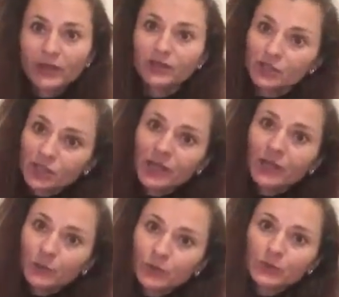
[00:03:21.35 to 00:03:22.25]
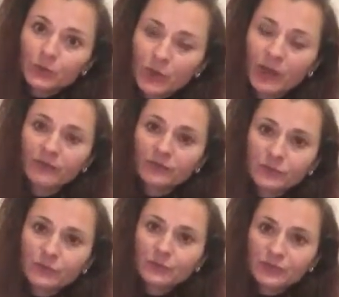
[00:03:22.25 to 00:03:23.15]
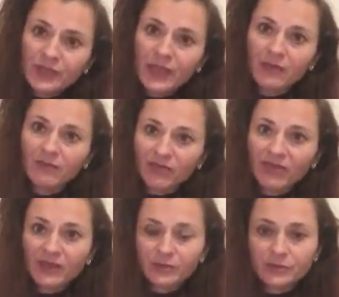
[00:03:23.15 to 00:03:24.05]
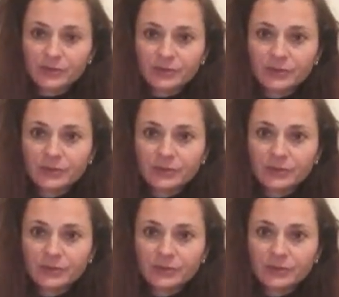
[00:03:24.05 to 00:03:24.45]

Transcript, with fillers: and share what you have to say with others.